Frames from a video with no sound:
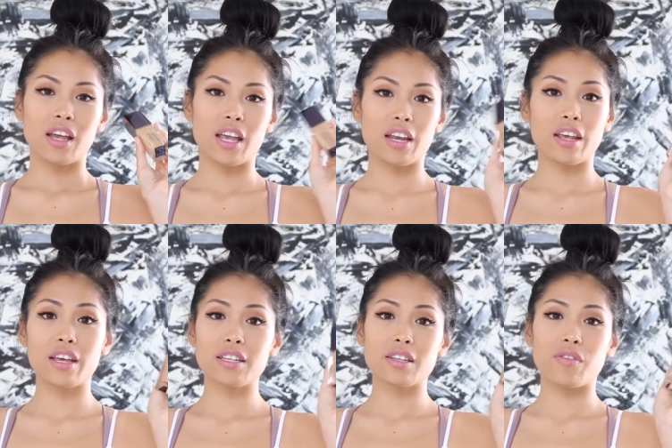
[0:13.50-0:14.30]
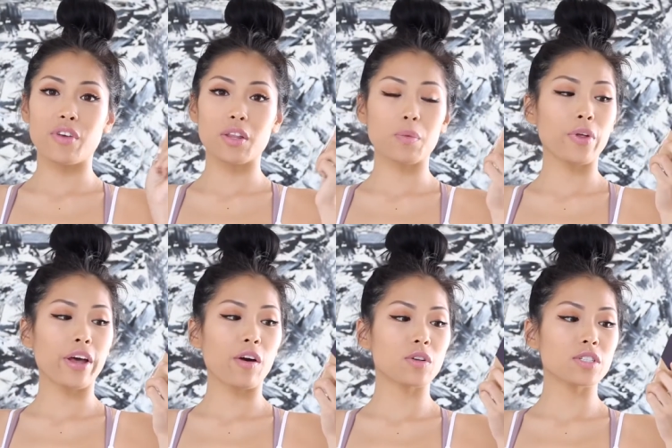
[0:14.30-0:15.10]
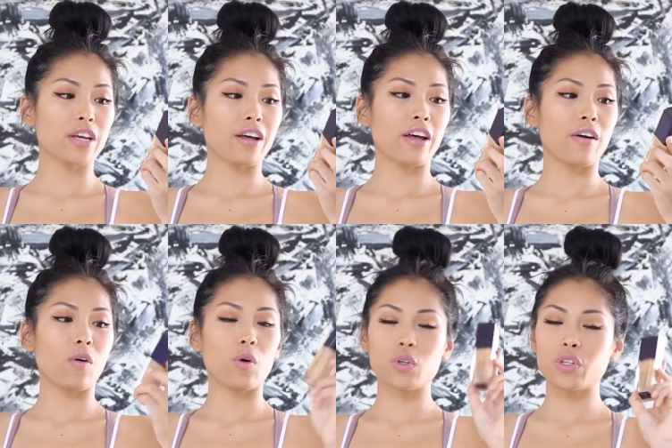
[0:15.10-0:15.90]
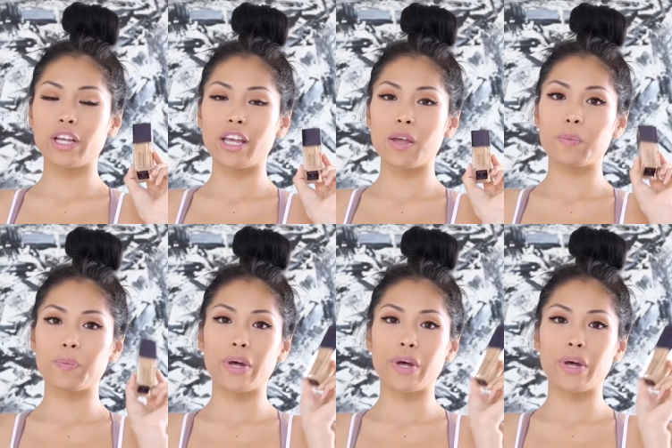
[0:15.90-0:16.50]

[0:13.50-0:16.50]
It is available at Ulta only,